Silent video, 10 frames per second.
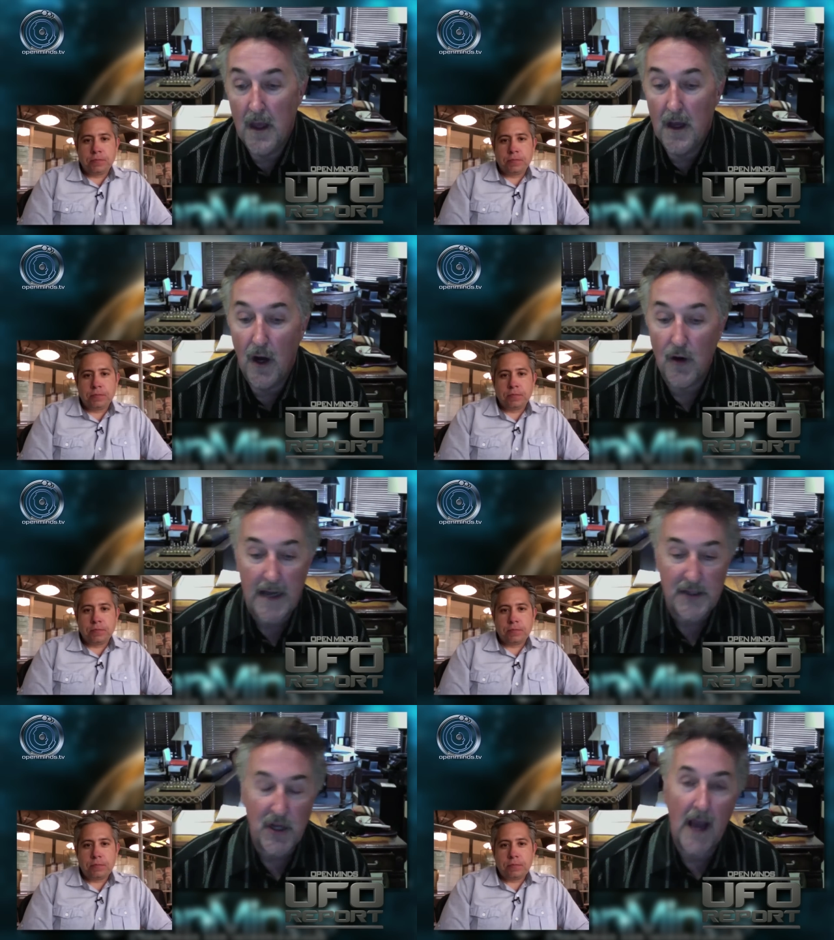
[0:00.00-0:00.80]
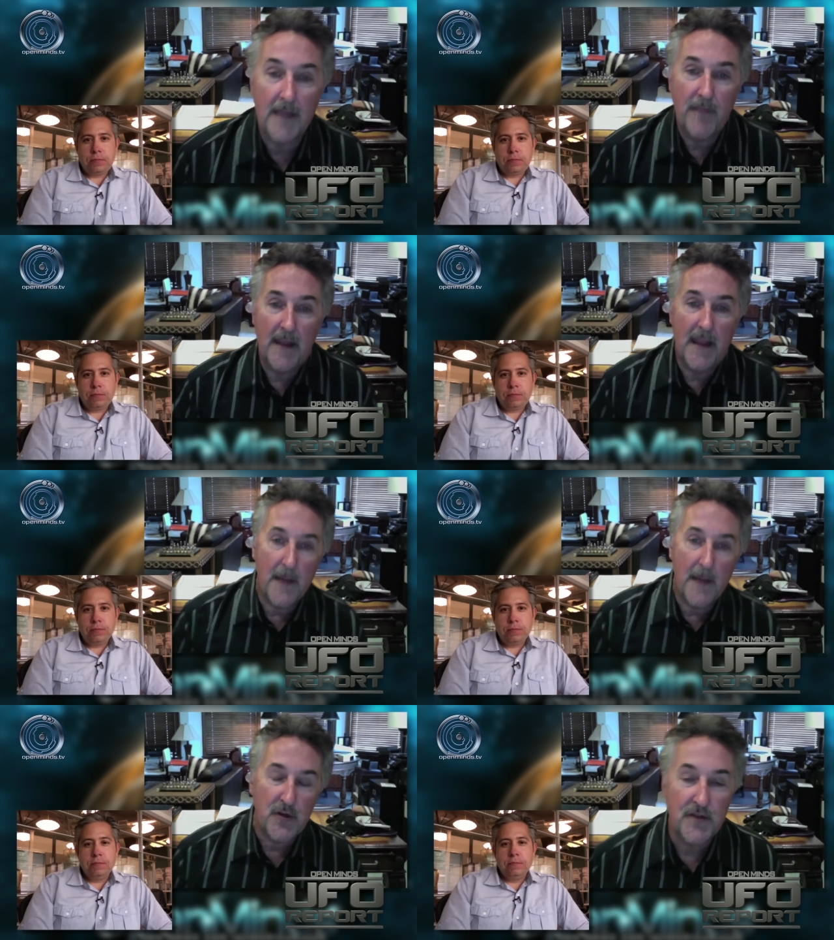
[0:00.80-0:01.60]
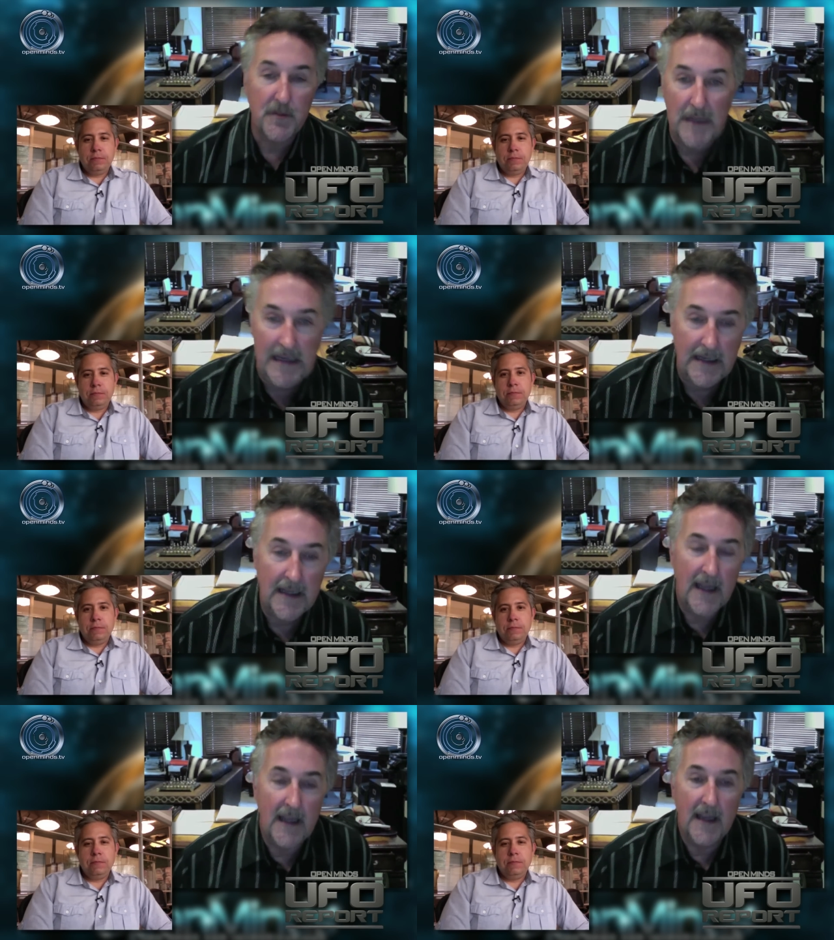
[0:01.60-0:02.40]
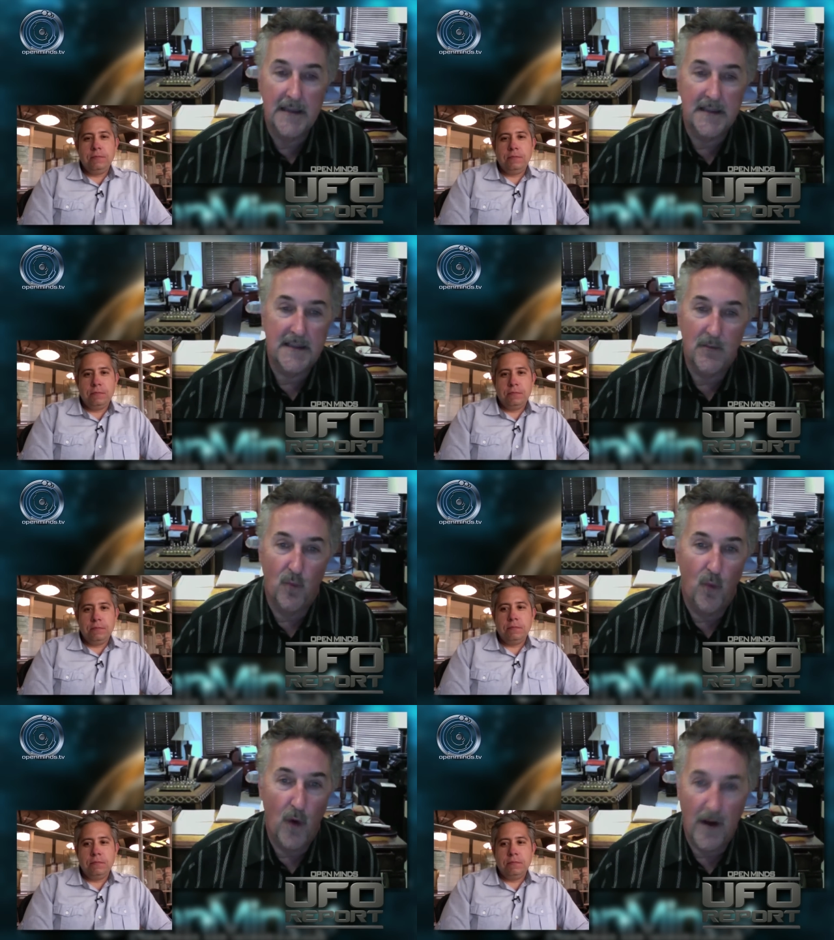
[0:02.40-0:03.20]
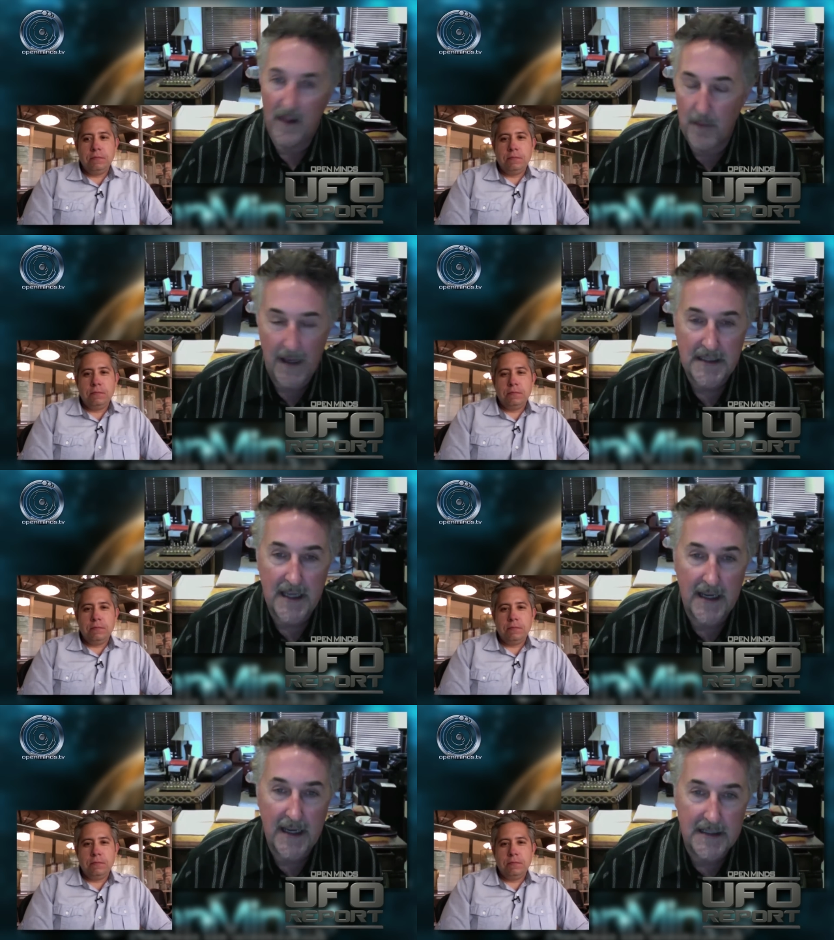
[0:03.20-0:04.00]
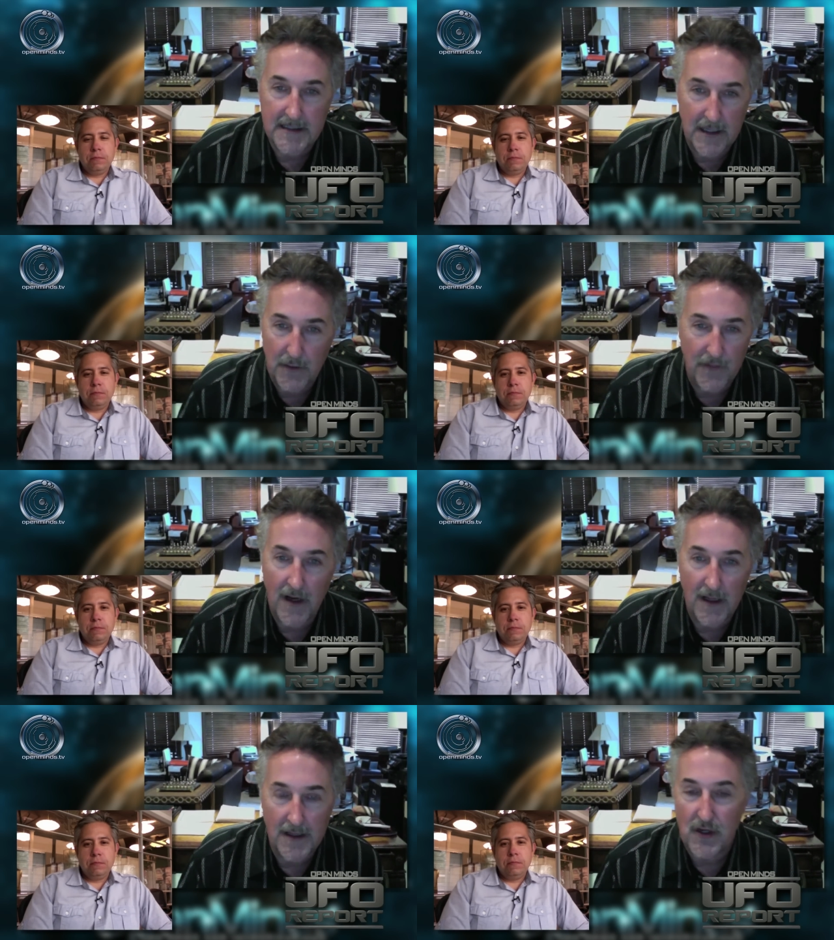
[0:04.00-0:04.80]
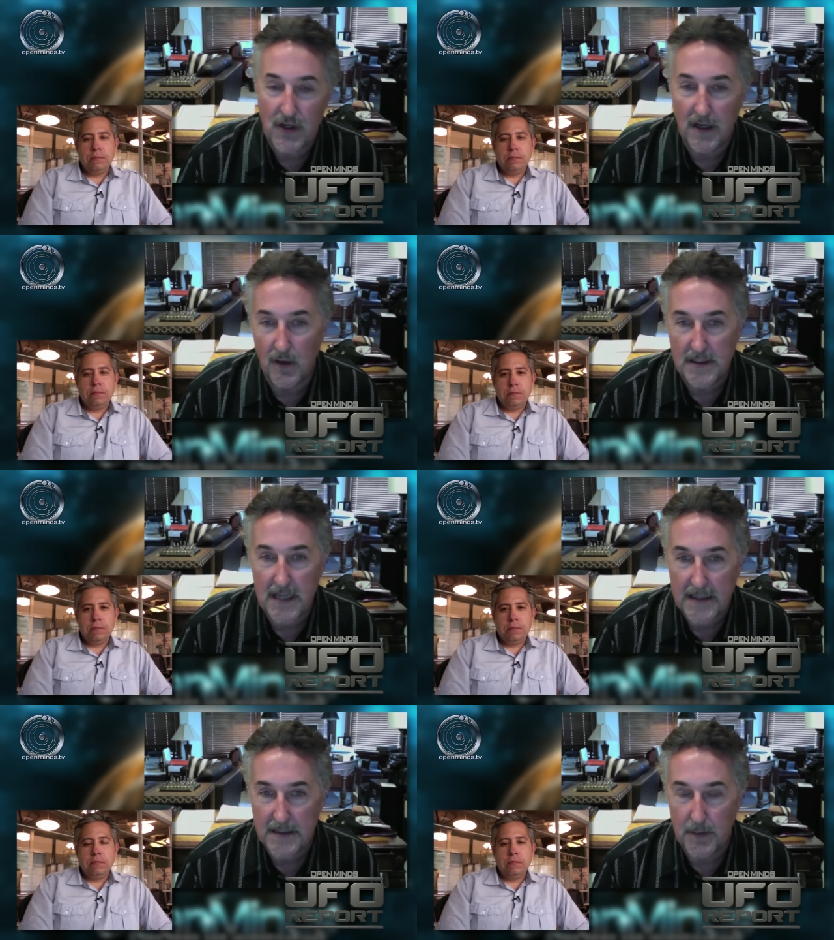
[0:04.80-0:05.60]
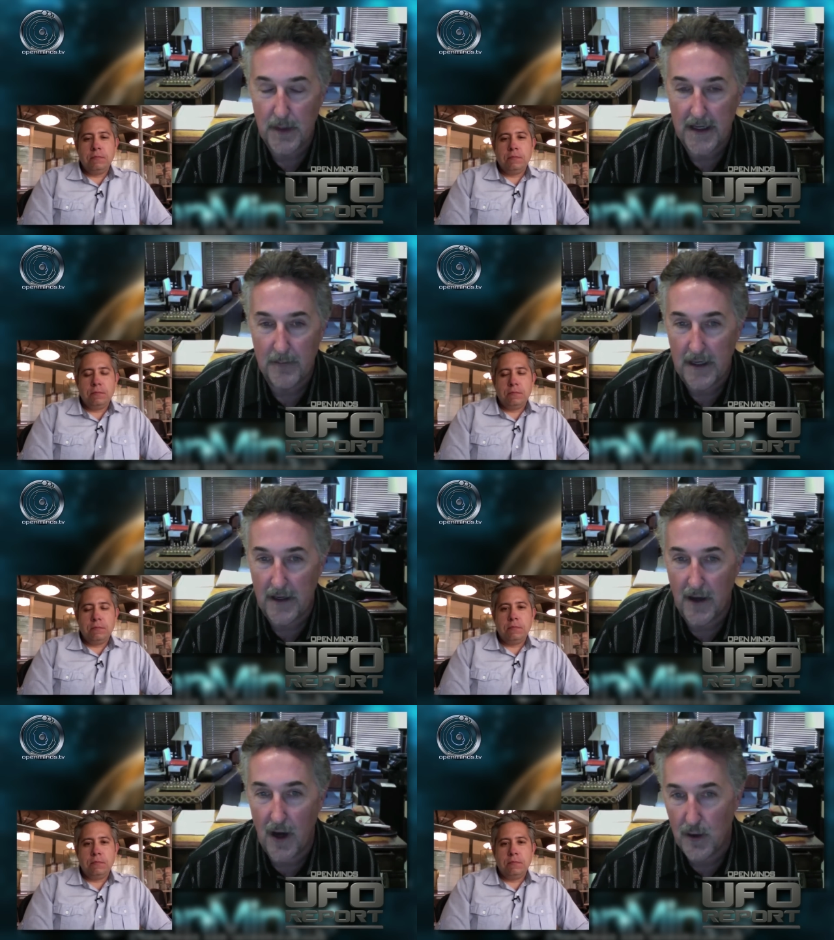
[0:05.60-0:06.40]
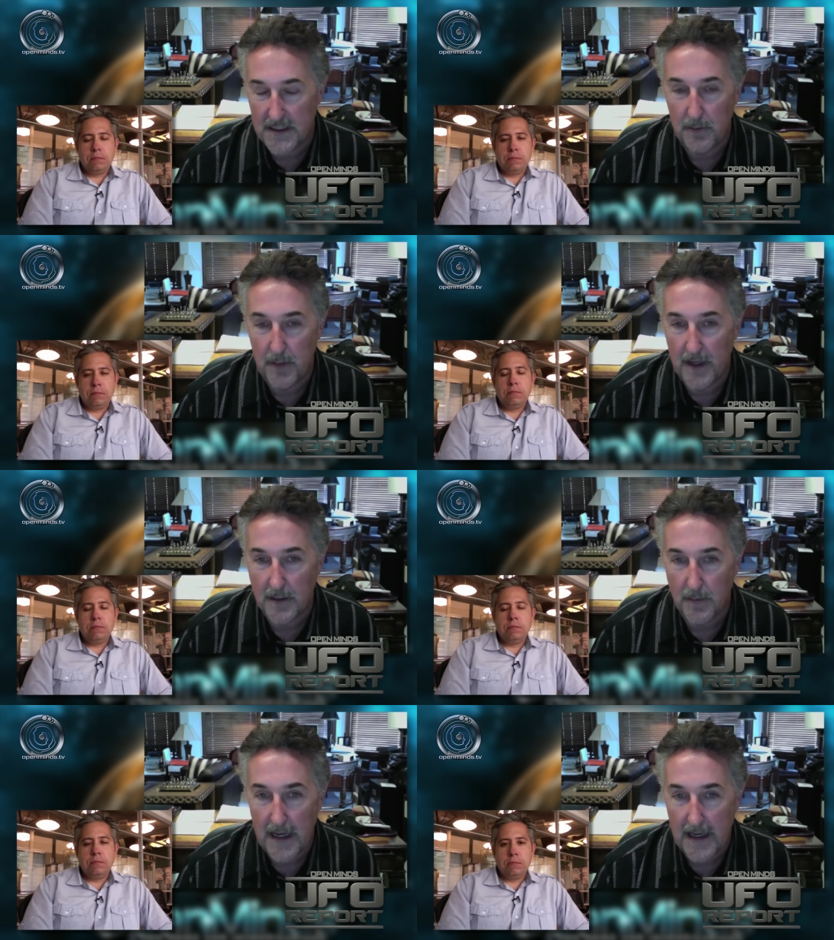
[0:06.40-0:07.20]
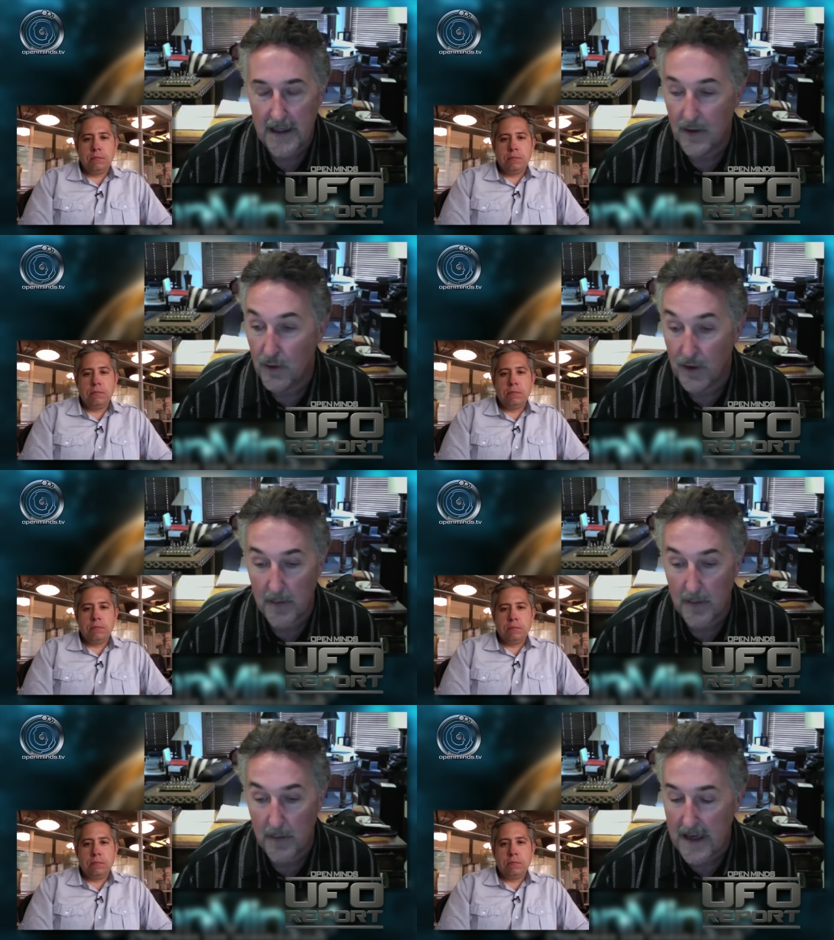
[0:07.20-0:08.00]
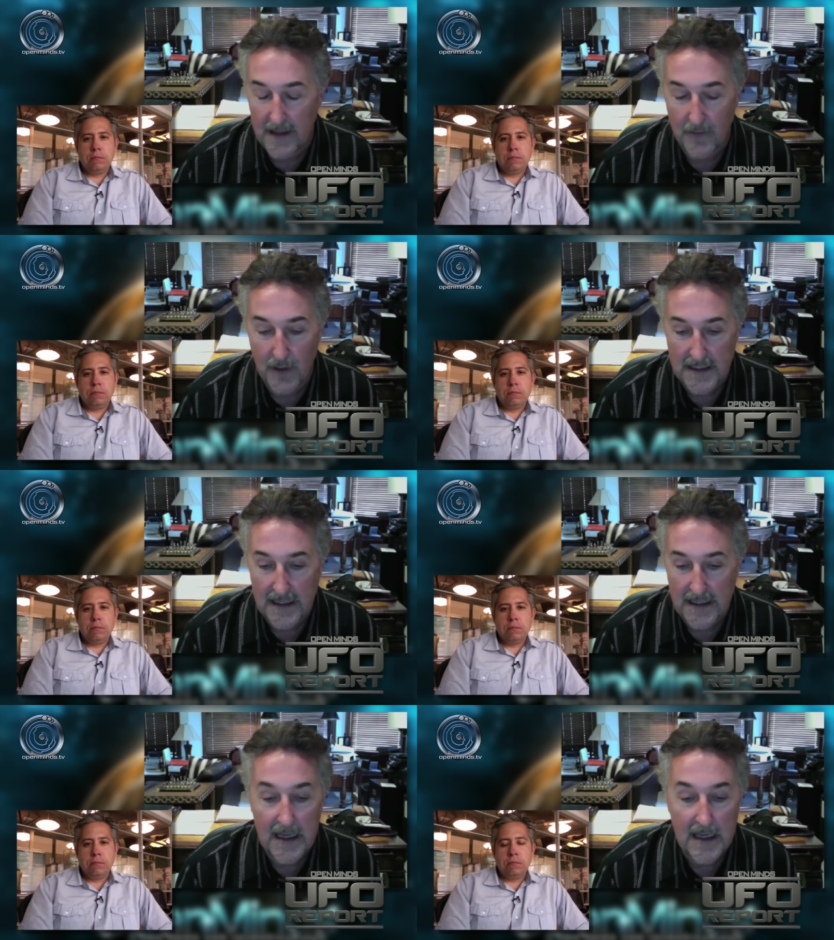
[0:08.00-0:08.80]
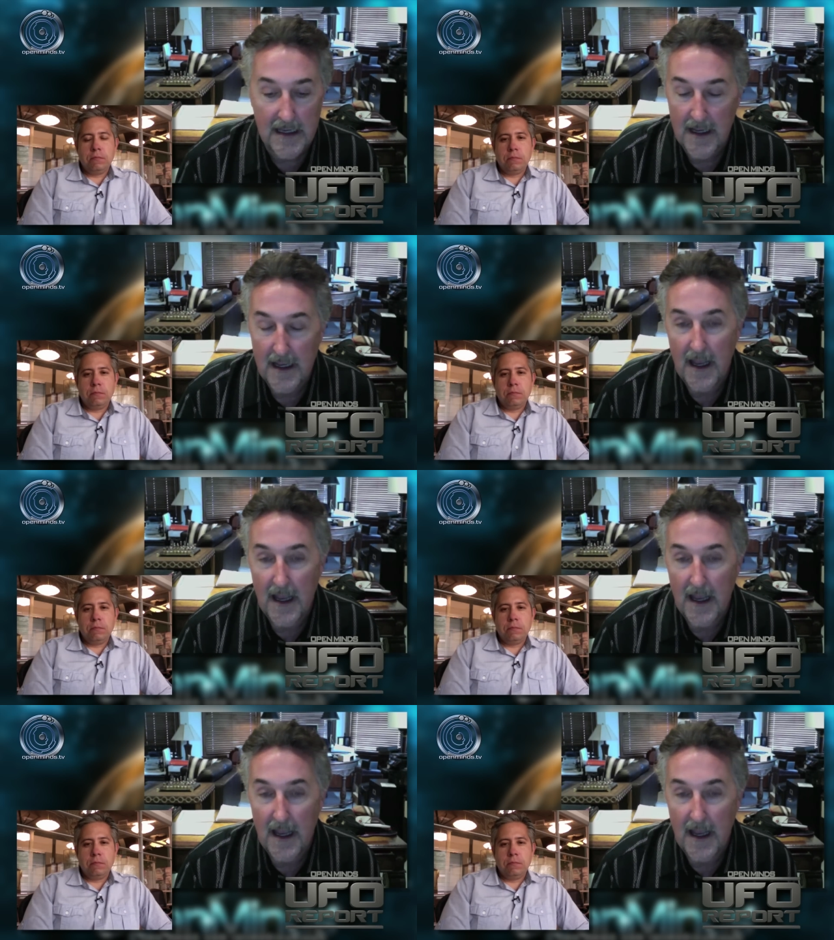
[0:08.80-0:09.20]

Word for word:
Speaker 1: Oh gosh, I captured to me is one of the best cases in ufology and always has been. I've been always compelled by it, learning about it even as a kid